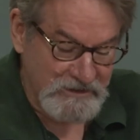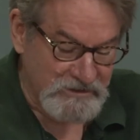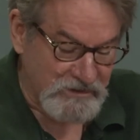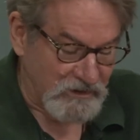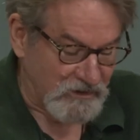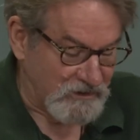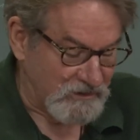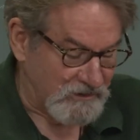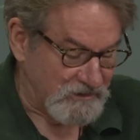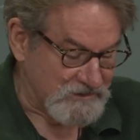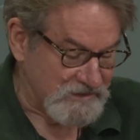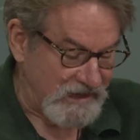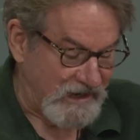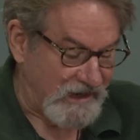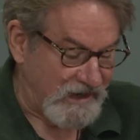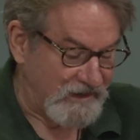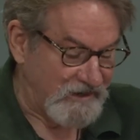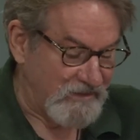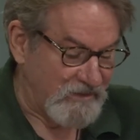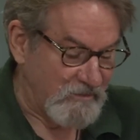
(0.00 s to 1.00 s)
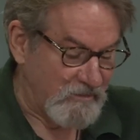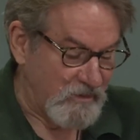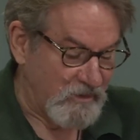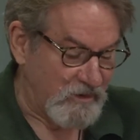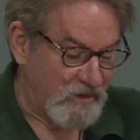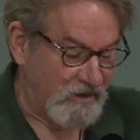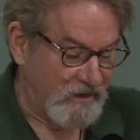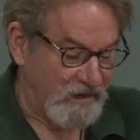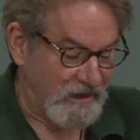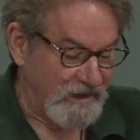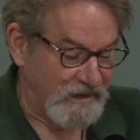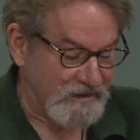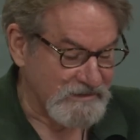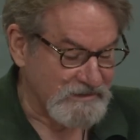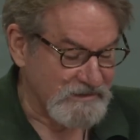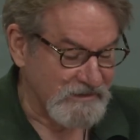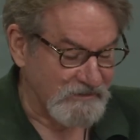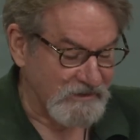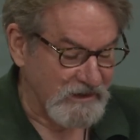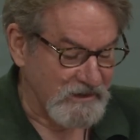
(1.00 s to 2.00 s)
circles and in the moral and
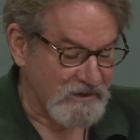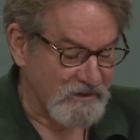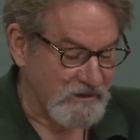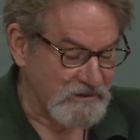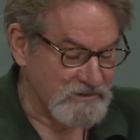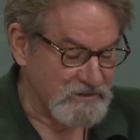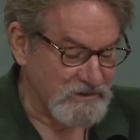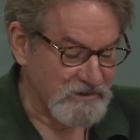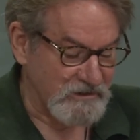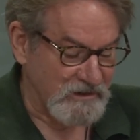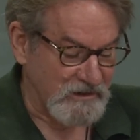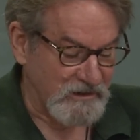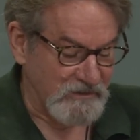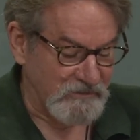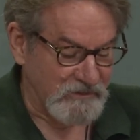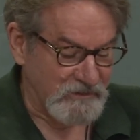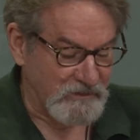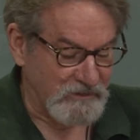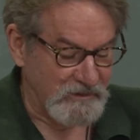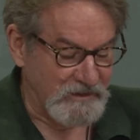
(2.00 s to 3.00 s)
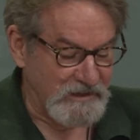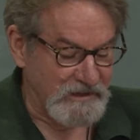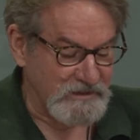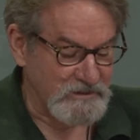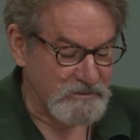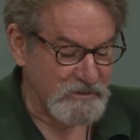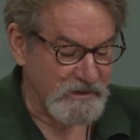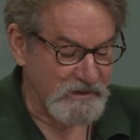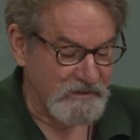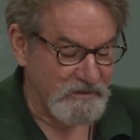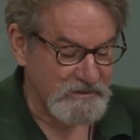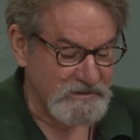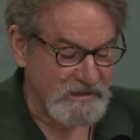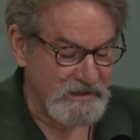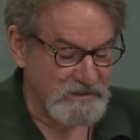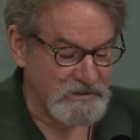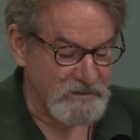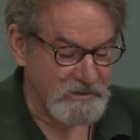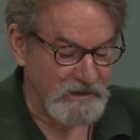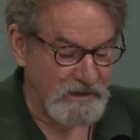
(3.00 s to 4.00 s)
civic culture of early 20th
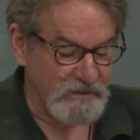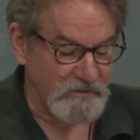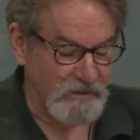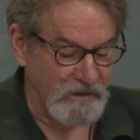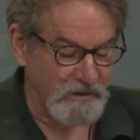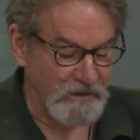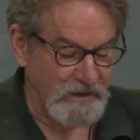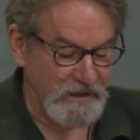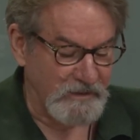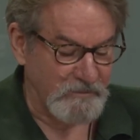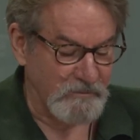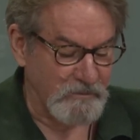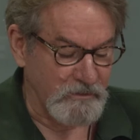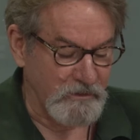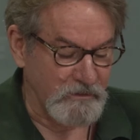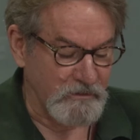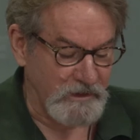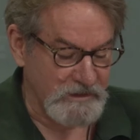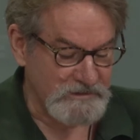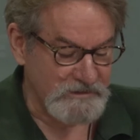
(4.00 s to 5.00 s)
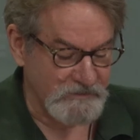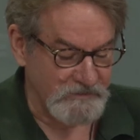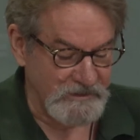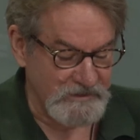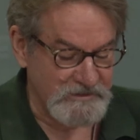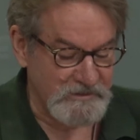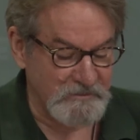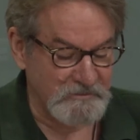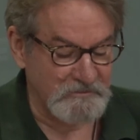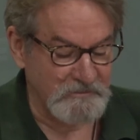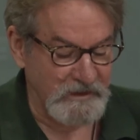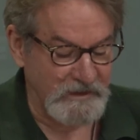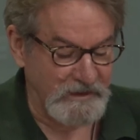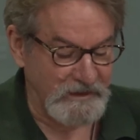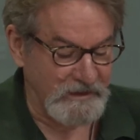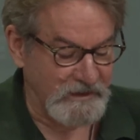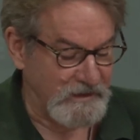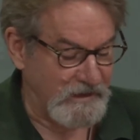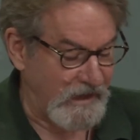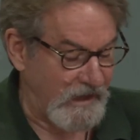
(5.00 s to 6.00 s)
century agrarian progressivism
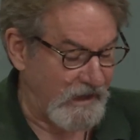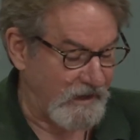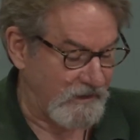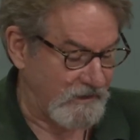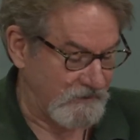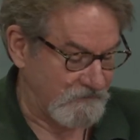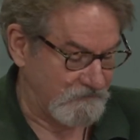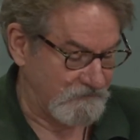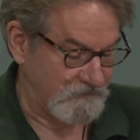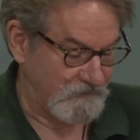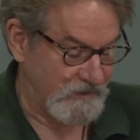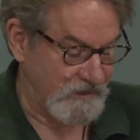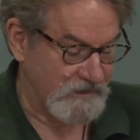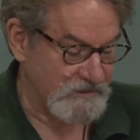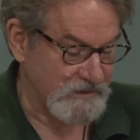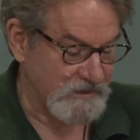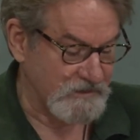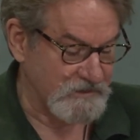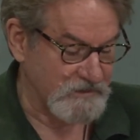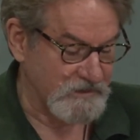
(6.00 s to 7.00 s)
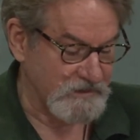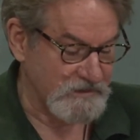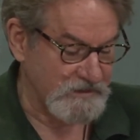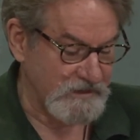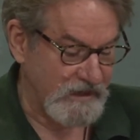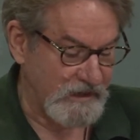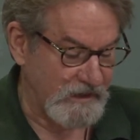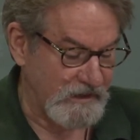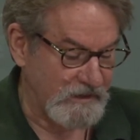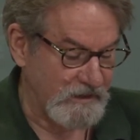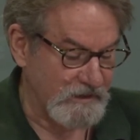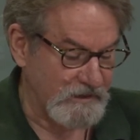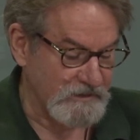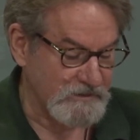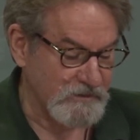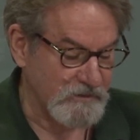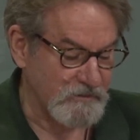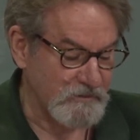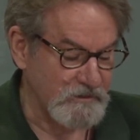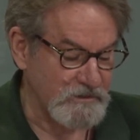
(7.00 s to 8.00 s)
in Canada. These interests and
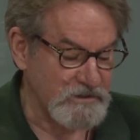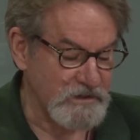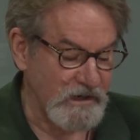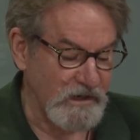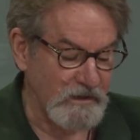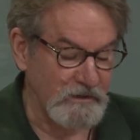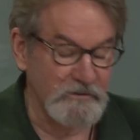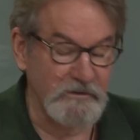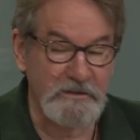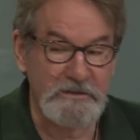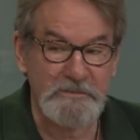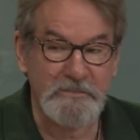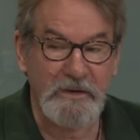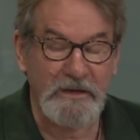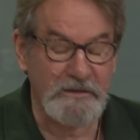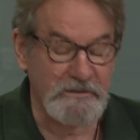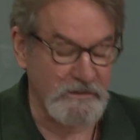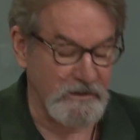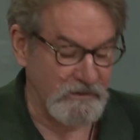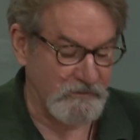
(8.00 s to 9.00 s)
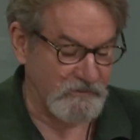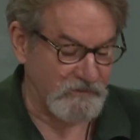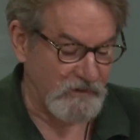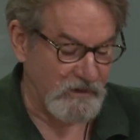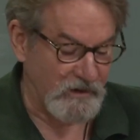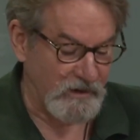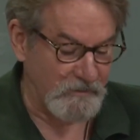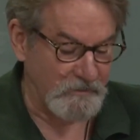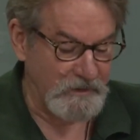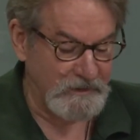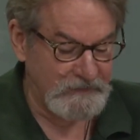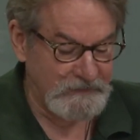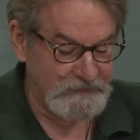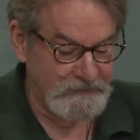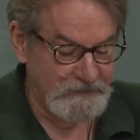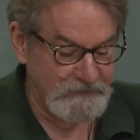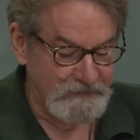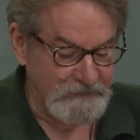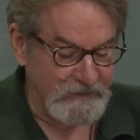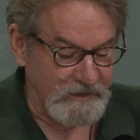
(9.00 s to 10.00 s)
his own childhood spent on a farm
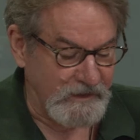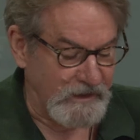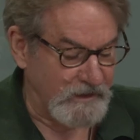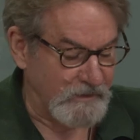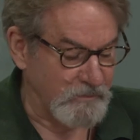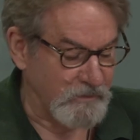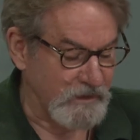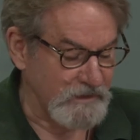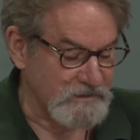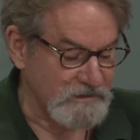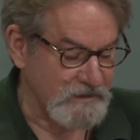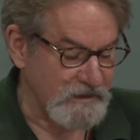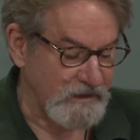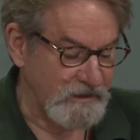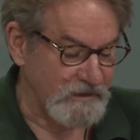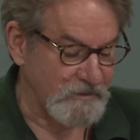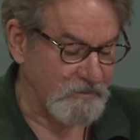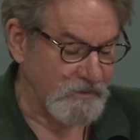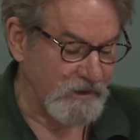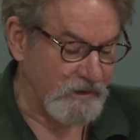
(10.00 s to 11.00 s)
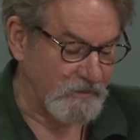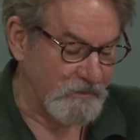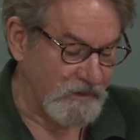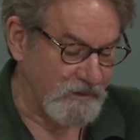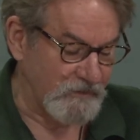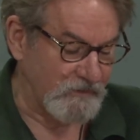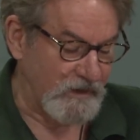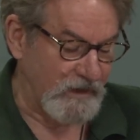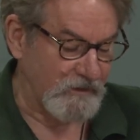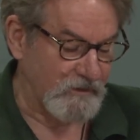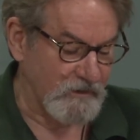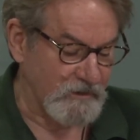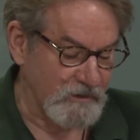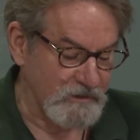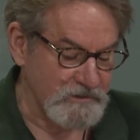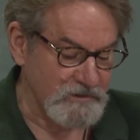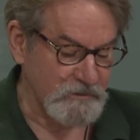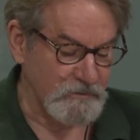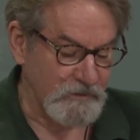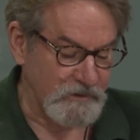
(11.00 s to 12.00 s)
that any present day Department of
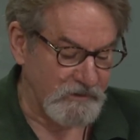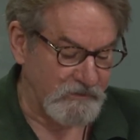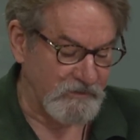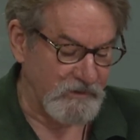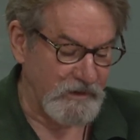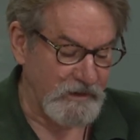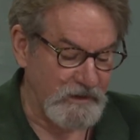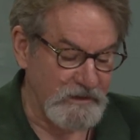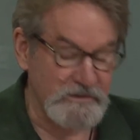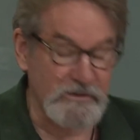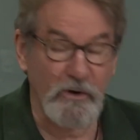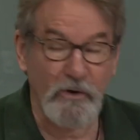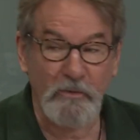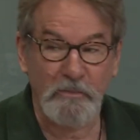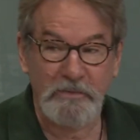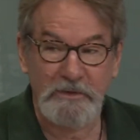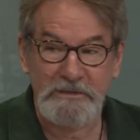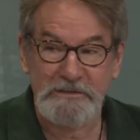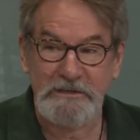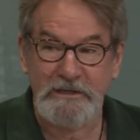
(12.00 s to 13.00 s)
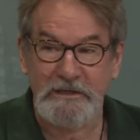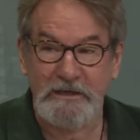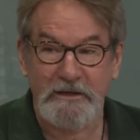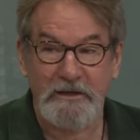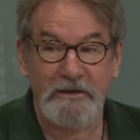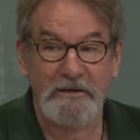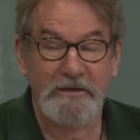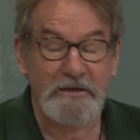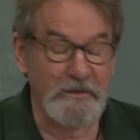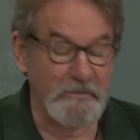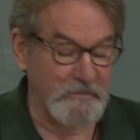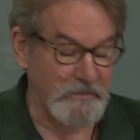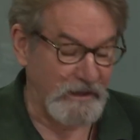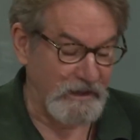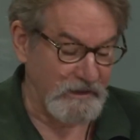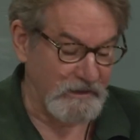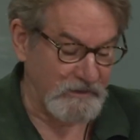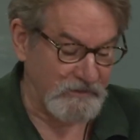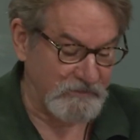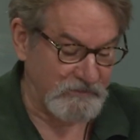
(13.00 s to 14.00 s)
Agriculture would define as hopelessly
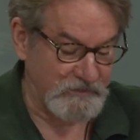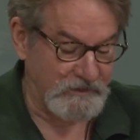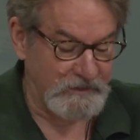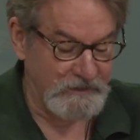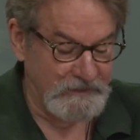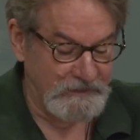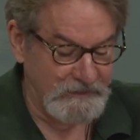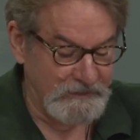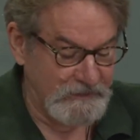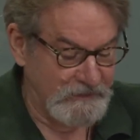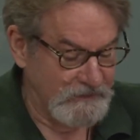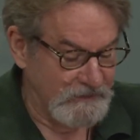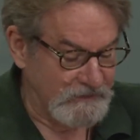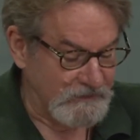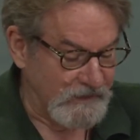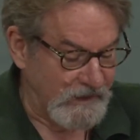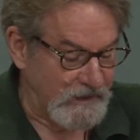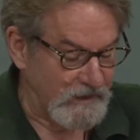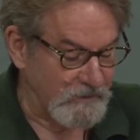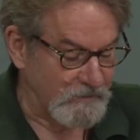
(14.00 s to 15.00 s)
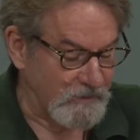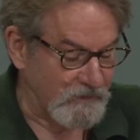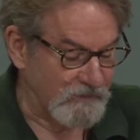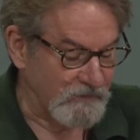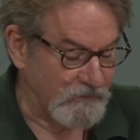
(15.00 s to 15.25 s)
uncompetitive led him